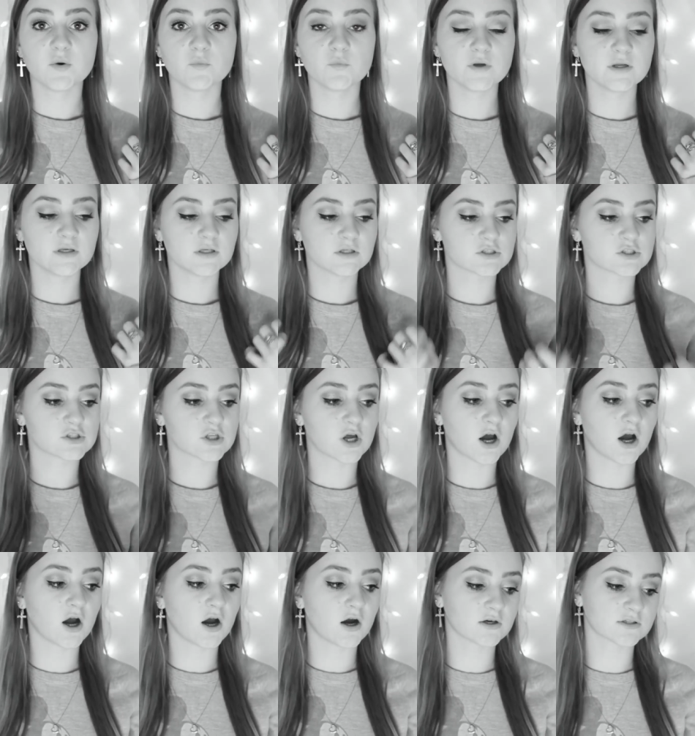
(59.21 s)
we just
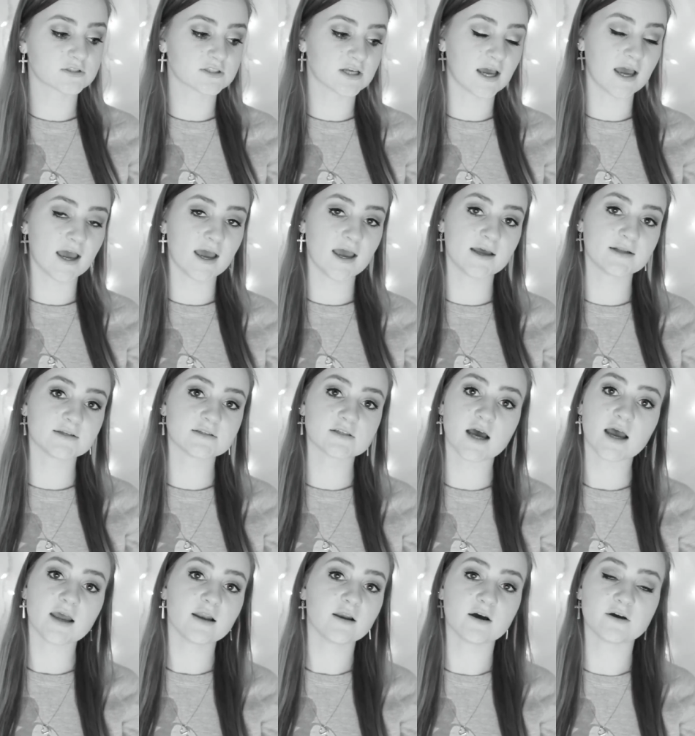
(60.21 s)
talked and
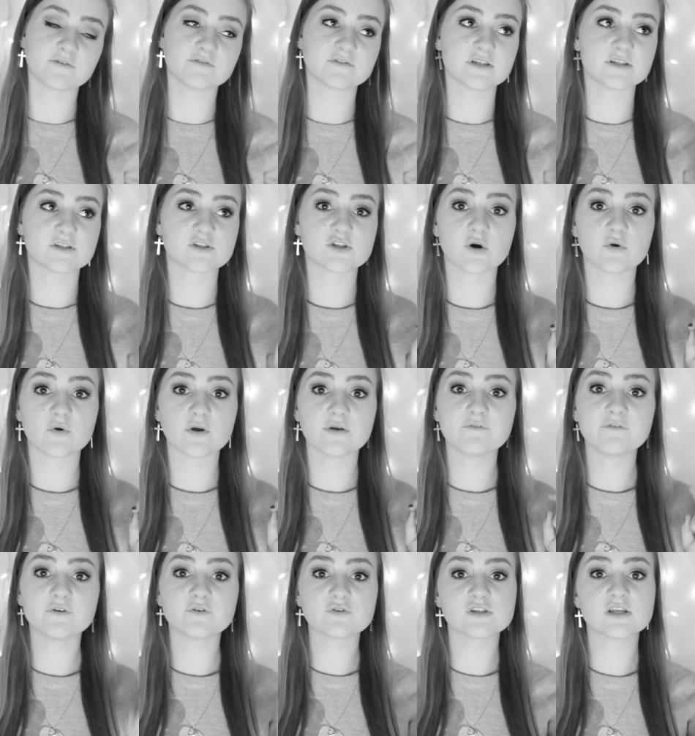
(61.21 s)
I loved it so
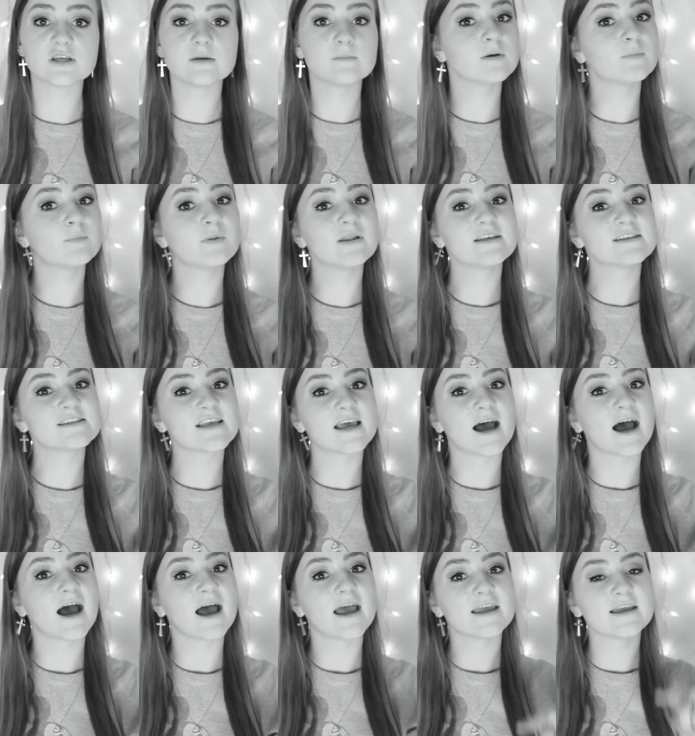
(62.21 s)
if you see me please say
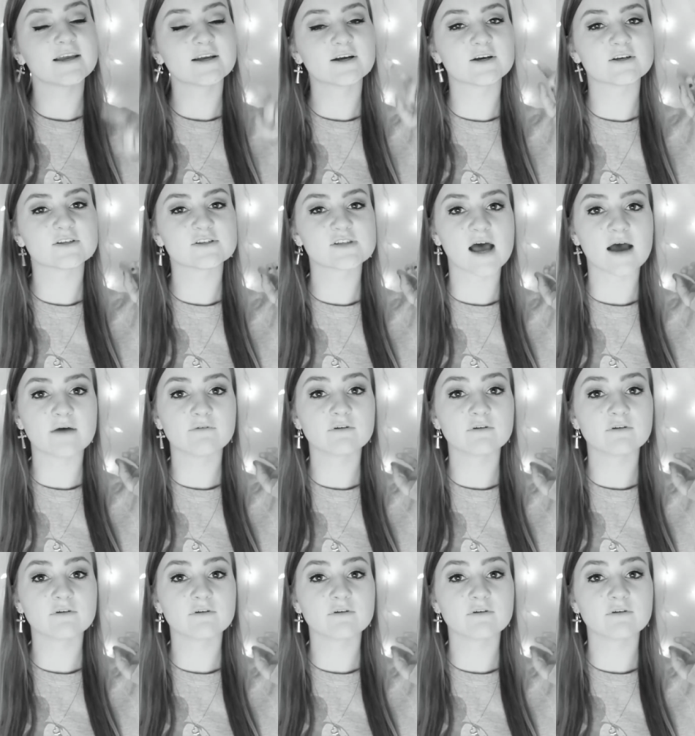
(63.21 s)
hi because I